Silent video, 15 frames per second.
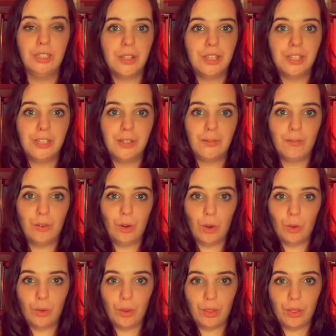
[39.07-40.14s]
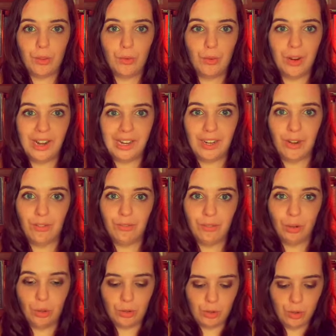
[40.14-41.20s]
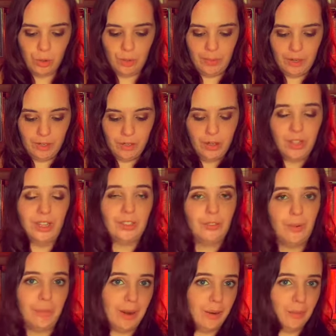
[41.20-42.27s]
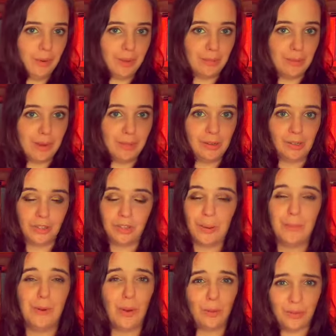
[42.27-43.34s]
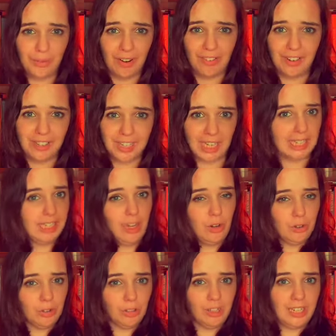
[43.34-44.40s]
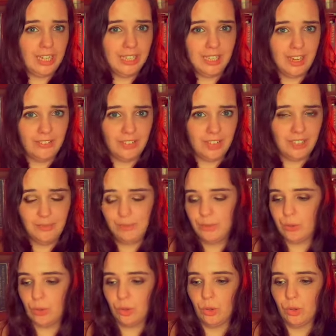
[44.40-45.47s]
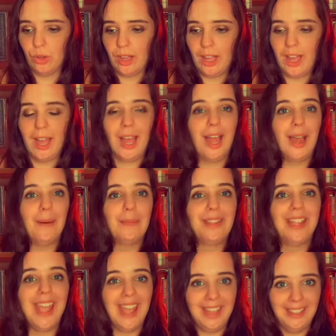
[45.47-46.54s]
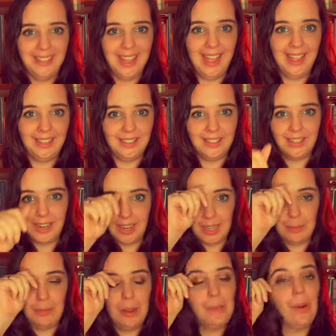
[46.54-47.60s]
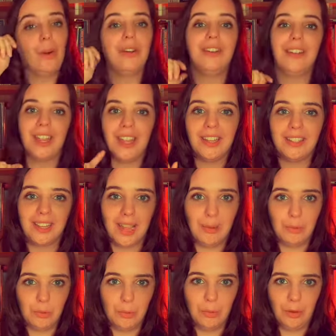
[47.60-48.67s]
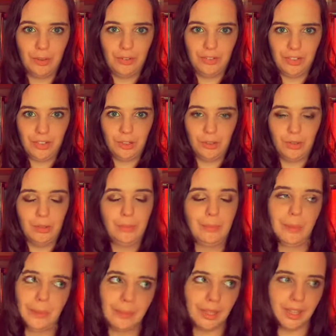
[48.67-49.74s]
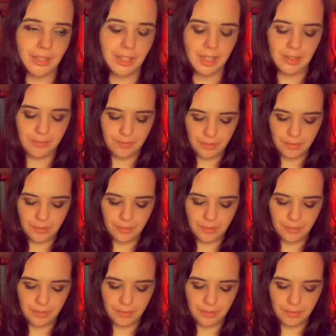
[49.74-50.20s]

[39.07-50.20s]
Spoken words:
This is vlog 3 of Vlogtober, so thanks for bearing with me because I'm not very technologically savvy. So I'm getting there. It's taken me about a day at a time to upload a video, but I'm getting there.